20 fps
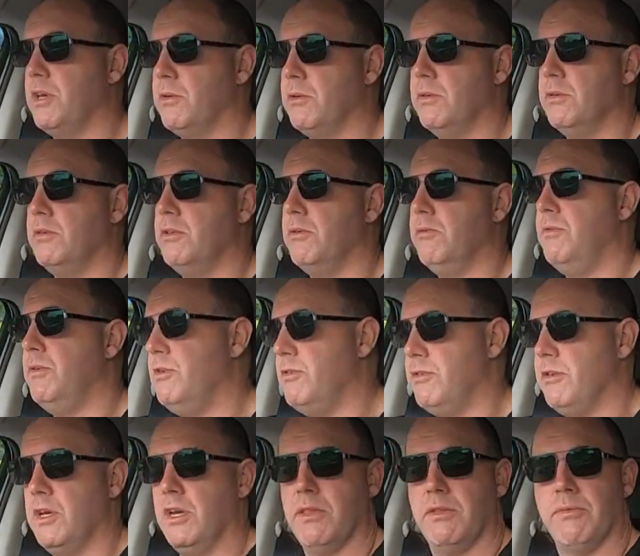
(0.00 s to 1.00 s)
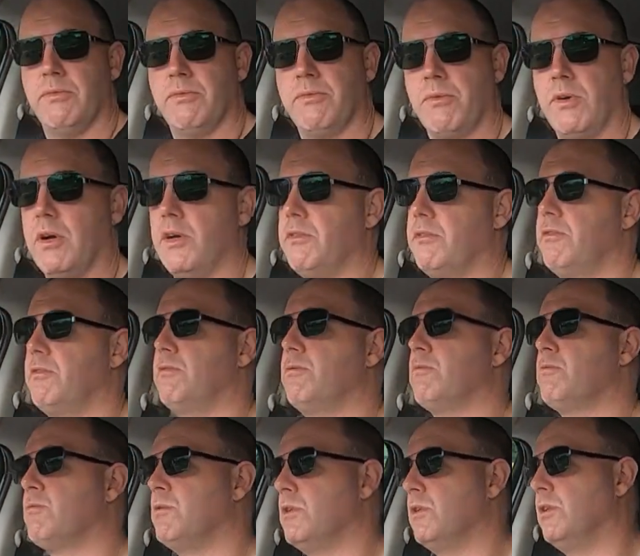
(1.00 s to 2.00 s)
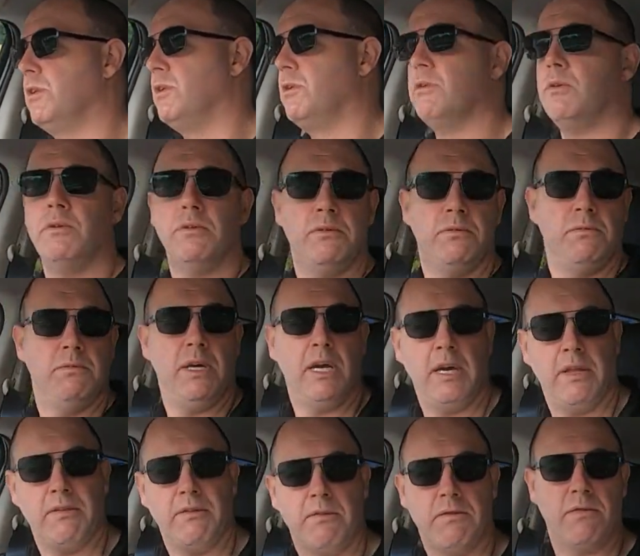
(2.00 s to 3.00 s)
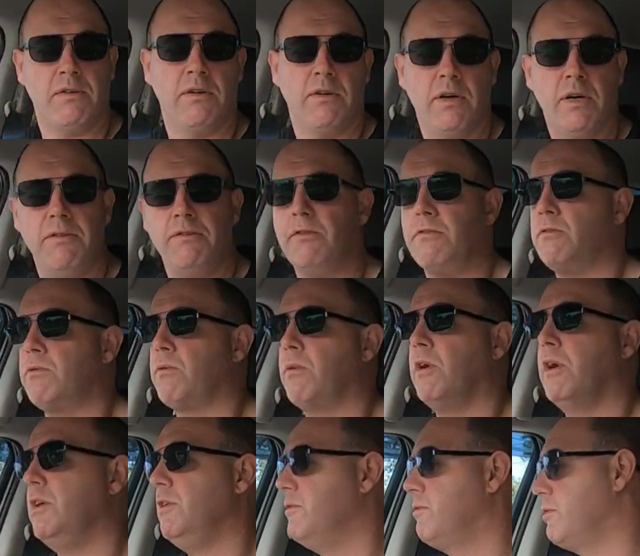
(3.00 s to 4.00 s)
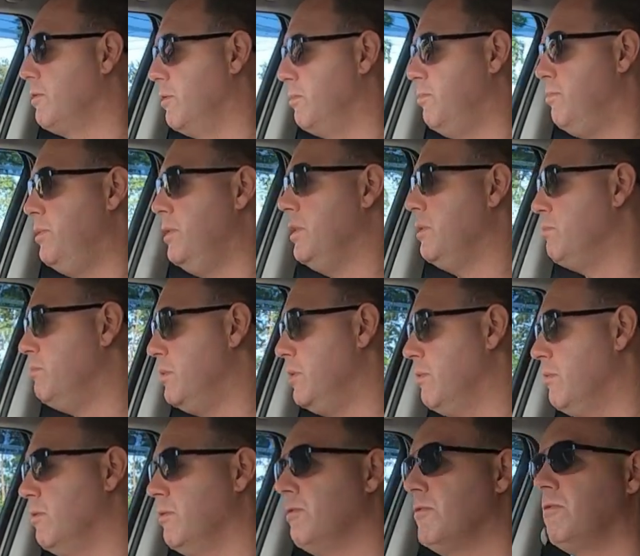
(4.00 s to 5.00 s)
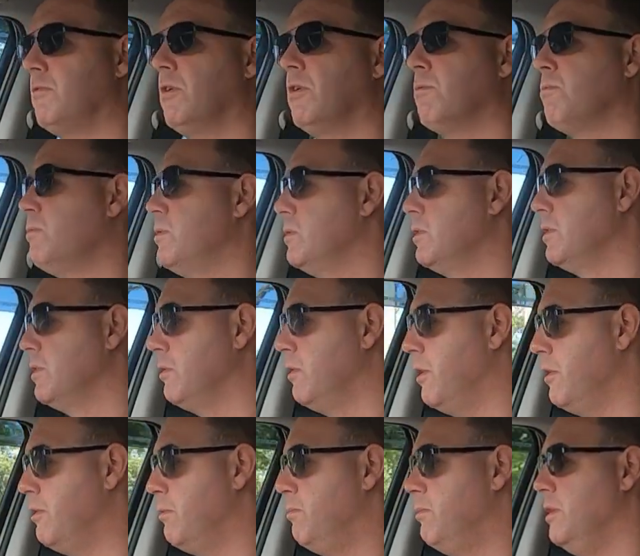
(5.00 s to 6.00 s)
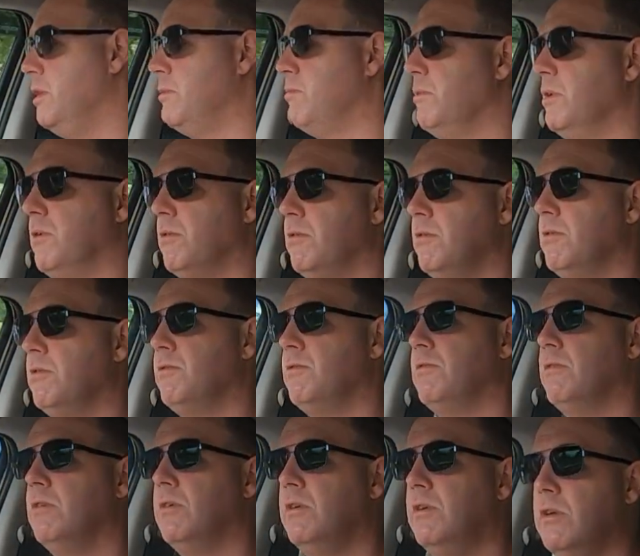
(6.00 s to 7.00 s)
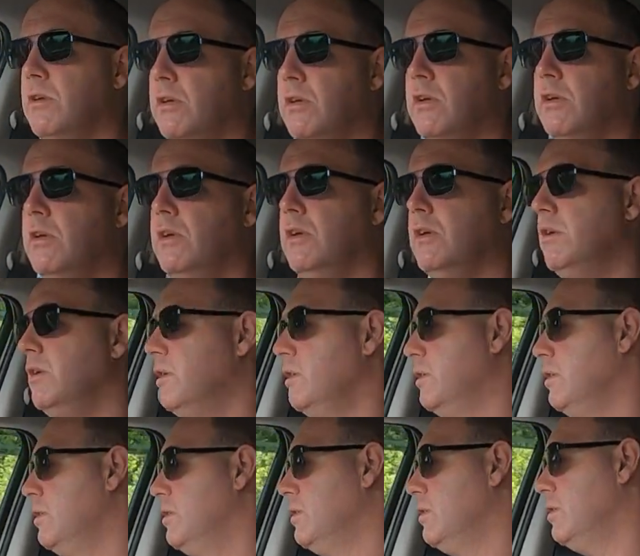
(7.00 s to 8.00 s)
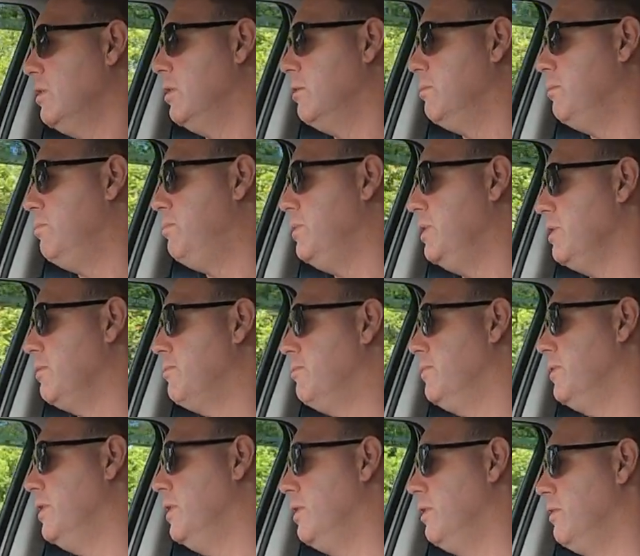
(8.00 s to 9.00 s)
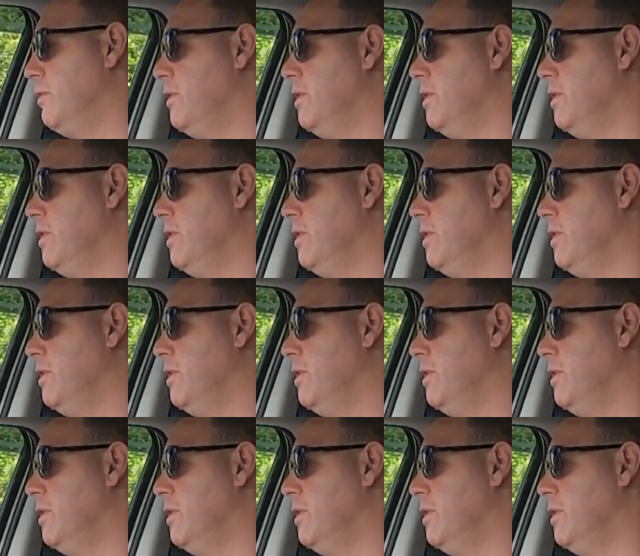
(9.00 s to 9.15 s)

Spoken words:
good. The vision out the front's really good. Out the sides is great. It's got big mirrors. I really like the big mirrors. I'm a big fan of